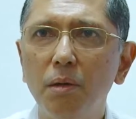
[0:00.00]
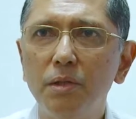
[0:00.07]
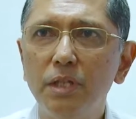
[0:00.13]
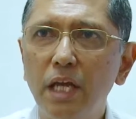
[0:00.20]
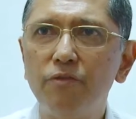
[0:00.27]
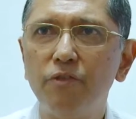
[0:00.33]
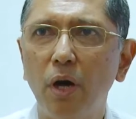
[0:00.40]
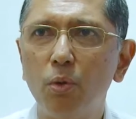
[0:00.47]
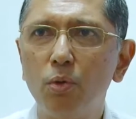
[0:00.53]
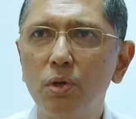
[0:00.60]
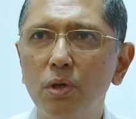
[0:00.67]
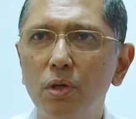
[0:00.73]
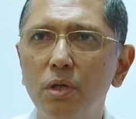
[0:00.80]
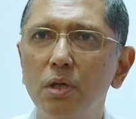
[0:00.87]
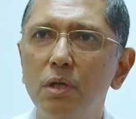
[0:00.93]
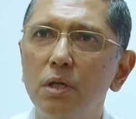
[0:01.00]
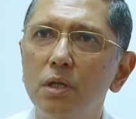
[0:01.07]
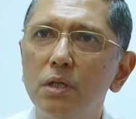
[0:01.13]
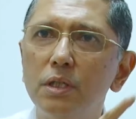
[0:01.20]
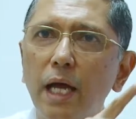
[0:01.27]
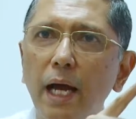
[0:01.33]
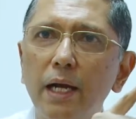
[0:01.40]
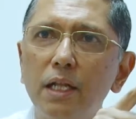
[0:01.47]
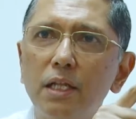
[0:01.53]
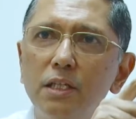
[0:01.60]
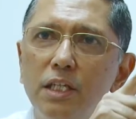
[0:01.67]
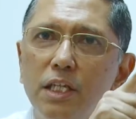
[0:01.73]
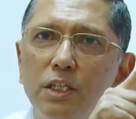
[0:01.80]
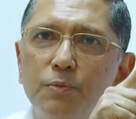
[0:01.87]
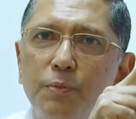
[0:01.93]
they found that
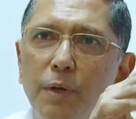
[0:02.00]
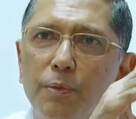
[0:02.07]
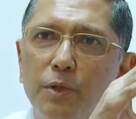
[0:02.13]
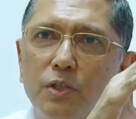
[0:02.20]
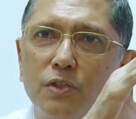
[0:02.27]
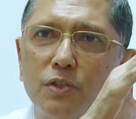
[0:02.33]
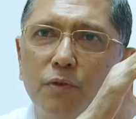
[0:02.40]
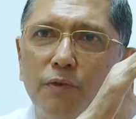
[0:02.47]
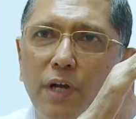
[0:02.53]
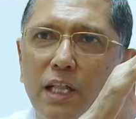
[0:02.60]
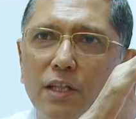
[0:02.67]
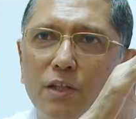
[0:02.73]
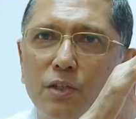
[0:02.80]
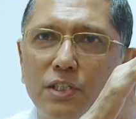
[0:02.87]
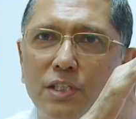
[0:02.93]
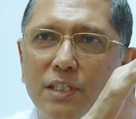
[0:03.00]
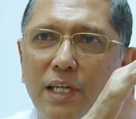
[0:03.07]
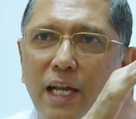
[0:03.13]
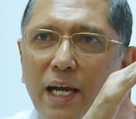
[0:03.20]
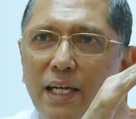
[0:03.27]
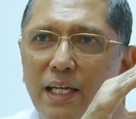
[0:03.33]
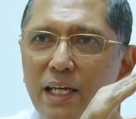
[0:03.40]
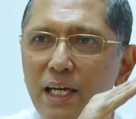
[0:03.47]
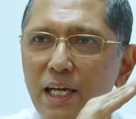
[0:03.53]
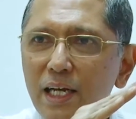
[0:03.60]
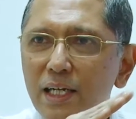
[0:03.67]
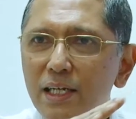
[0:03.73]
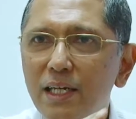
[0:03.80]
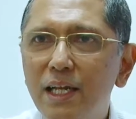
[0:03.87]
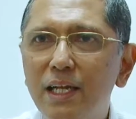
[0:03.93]
these people's wealth steadily
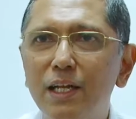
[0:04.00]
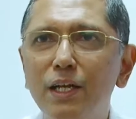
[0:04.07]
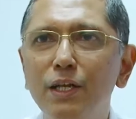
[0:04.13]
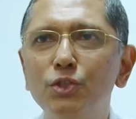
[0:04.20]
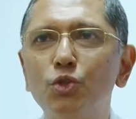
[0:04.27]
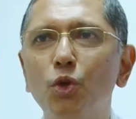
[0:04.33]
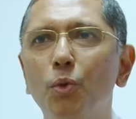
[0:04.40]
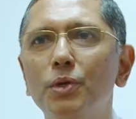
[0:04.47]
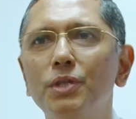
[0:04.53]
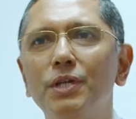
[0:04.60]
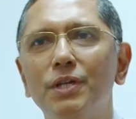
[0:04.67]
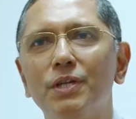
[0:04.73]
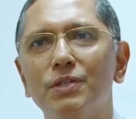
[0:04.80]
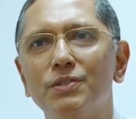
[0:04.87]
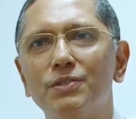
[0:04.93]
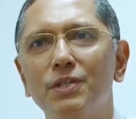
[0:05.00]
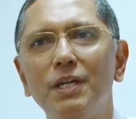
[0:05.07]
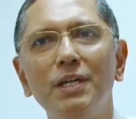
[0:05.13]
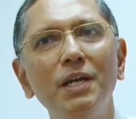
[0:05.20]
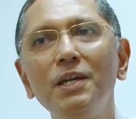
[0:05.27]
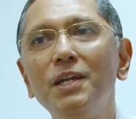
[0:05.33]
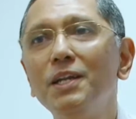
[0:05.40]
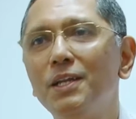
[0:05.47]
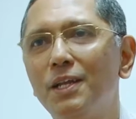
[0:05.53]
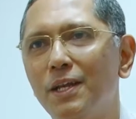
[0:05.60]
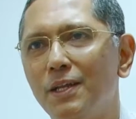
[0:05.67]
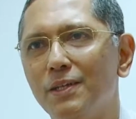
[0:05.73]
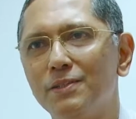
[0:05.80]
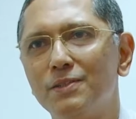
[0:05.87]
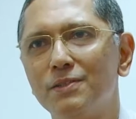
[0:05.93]
decreased over the years. It didn't
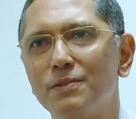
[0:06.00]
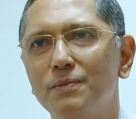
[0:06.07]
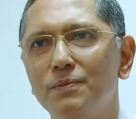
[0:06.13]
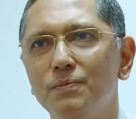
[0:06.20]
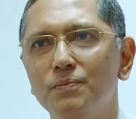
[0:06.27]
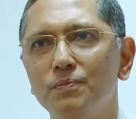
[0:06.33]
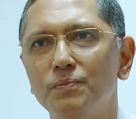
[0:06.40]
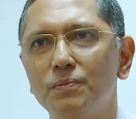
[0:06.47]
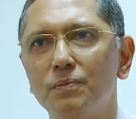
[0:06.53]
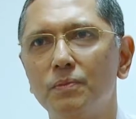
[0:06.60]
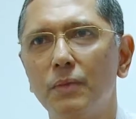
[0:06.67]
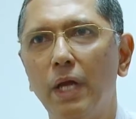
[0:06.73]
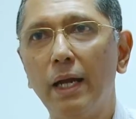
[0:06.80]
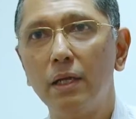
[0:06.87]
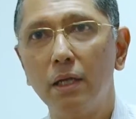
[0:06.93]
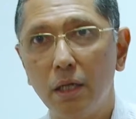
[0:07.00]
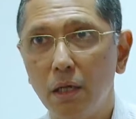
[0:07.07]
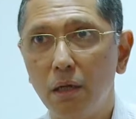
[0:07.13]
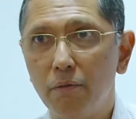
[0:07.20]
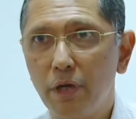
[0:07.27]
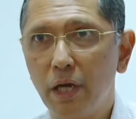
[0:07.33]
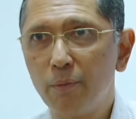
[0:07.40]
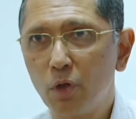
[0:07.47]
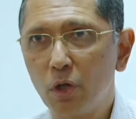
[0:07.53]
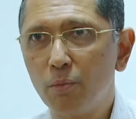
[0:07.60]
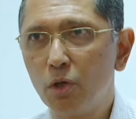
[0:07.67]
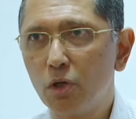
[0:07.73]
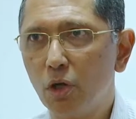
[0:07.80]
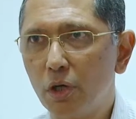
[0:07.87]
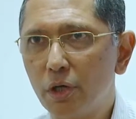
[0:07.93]
increase. And when I'm talking
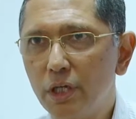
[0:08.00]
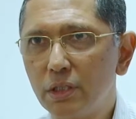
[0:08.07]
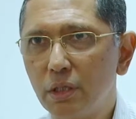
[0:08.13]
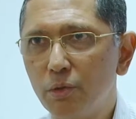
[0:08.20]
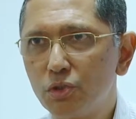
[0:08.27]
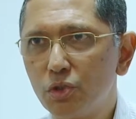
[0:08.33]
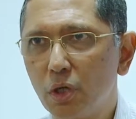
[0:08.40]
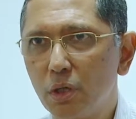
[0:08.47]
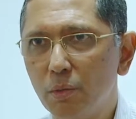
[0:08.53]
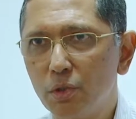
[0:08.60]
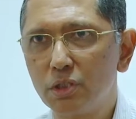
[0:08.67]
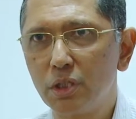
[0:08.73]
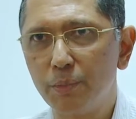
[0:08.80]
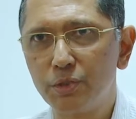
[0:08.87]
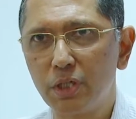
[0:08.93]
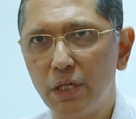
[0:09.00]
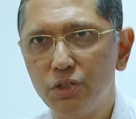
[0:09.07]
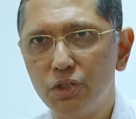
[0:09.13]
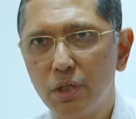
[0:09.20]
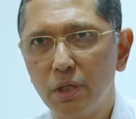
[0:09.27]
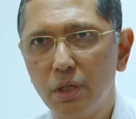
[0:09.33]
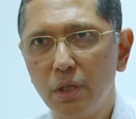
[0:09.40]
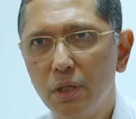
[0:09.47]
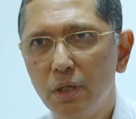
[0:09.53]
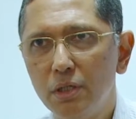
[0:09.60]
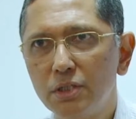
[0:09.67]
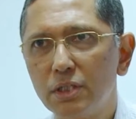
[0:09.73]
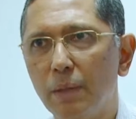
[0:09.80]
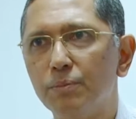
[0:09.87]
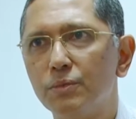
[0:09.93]
about lotteries, I was talking about substantial
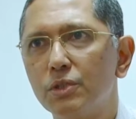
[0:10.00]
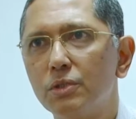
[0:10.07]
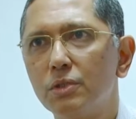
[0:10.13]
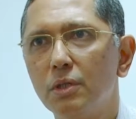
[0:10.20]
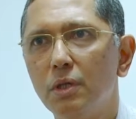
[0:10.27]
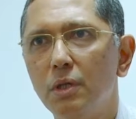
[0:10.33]
sums.